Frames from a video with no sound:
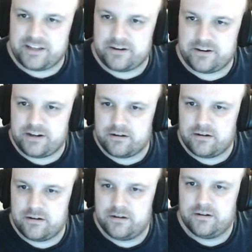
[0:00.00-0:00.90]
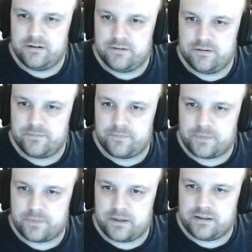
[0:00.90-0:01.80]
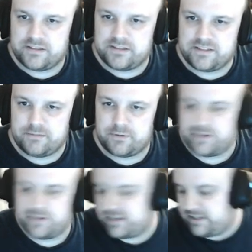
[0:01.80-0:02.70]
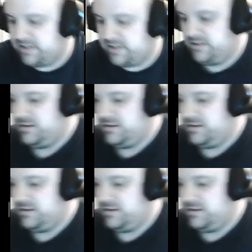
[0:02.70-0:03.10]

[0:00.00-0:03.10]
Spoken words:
here. Let's see, what are we going to get?